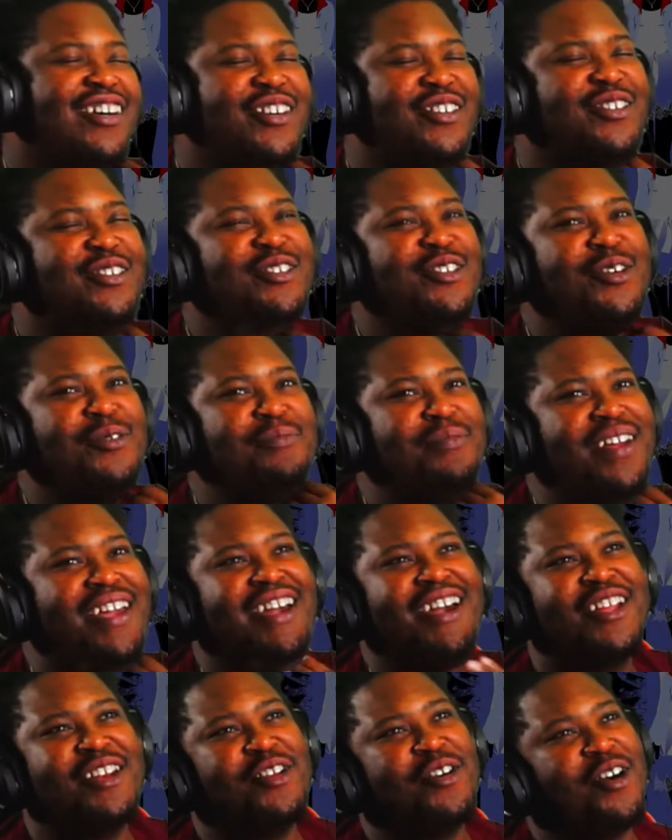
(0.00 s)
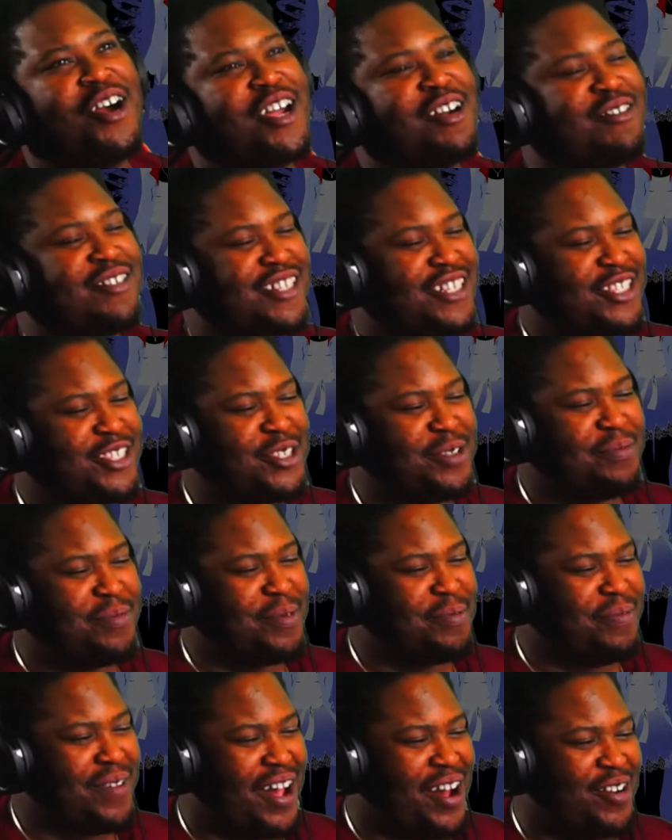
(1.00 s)
Who knew being annoying was a
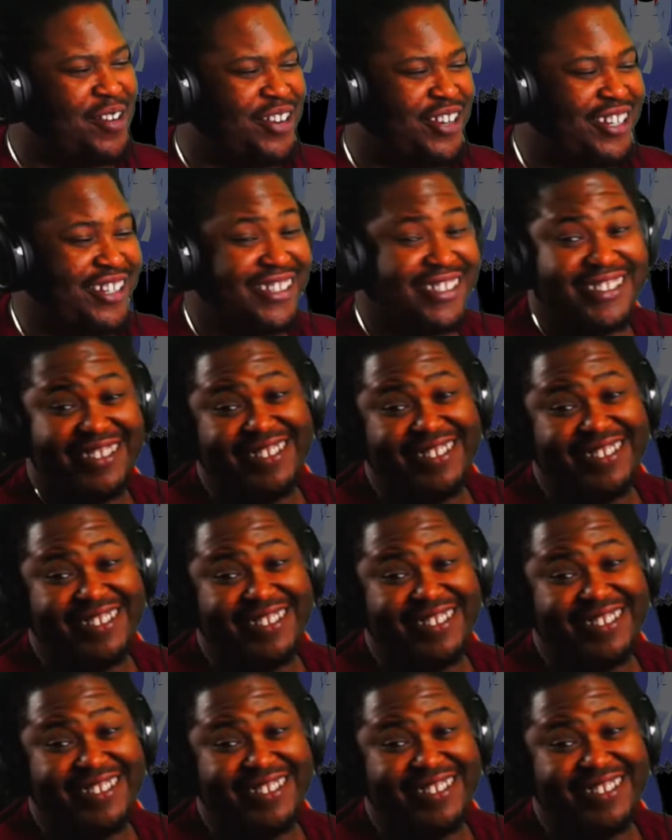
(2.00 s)
superpower?